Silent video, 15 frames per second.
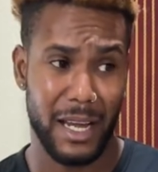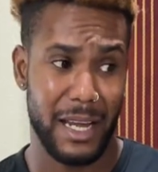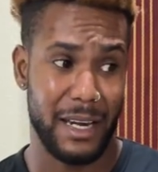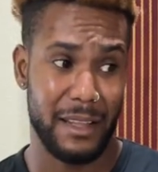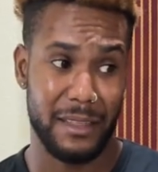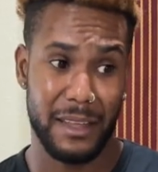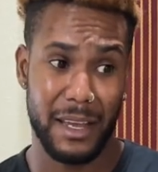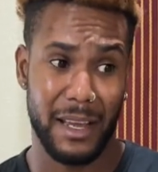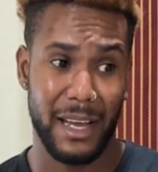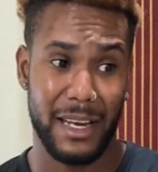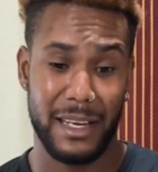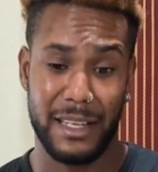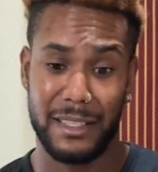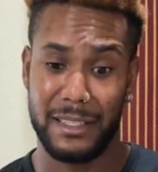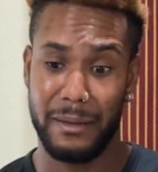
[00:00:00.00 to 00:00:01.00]
And I think I
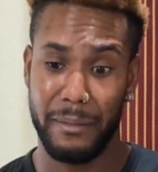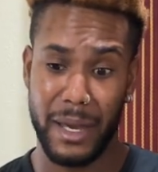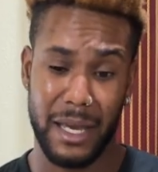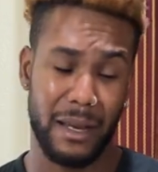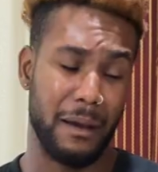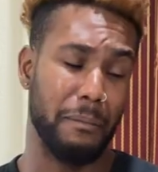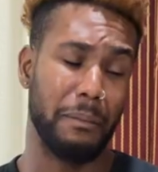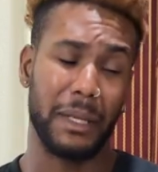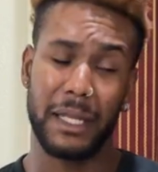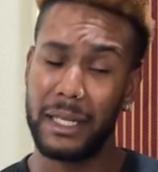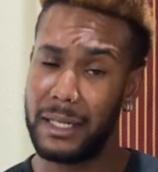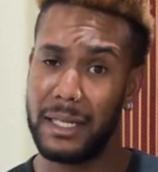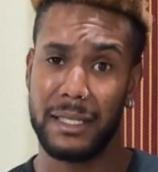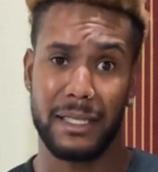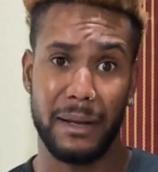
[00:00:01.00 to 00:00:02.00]
need to make
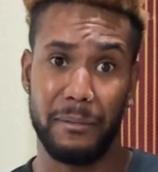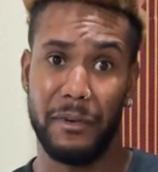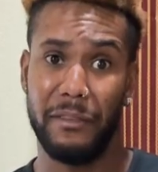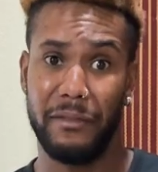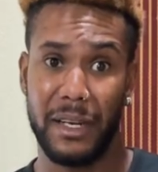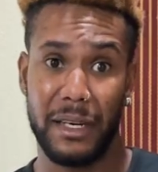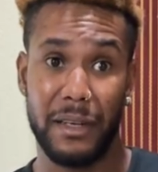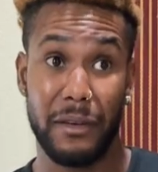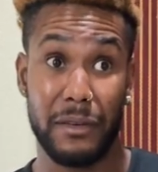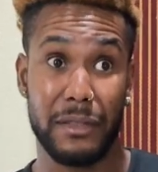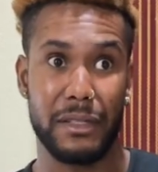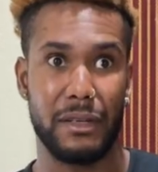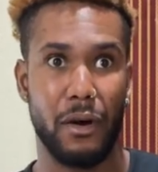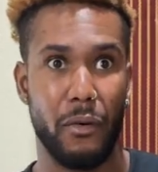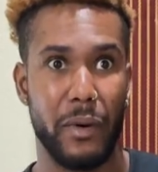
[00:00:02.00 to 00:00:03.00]
completely separate
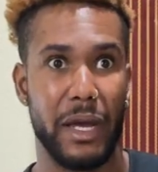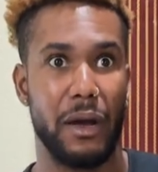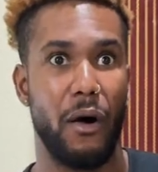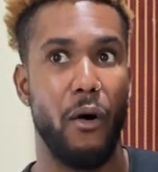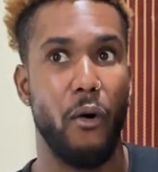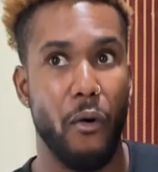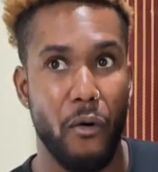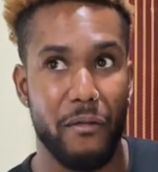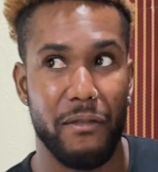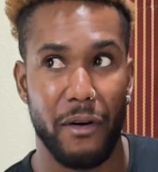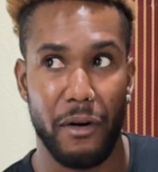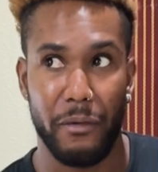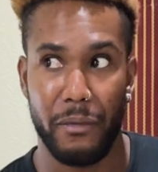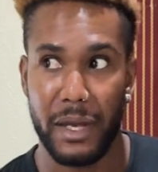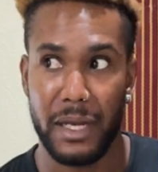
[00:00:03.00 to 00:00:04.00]
videos going
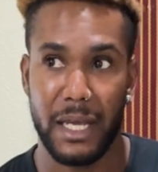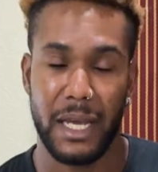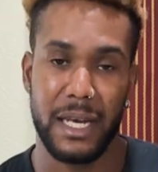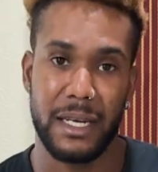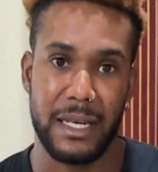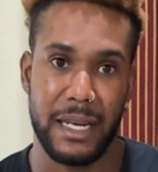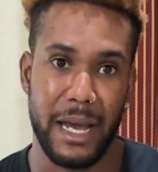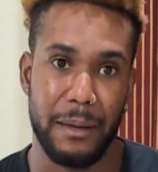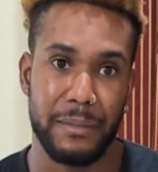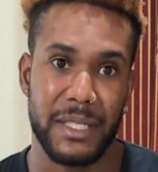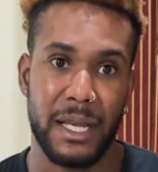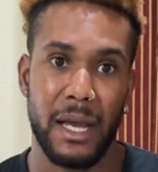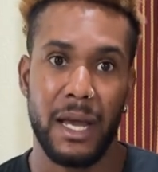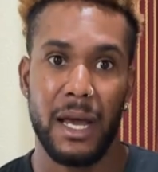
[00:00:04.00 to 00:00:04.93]
over really in depth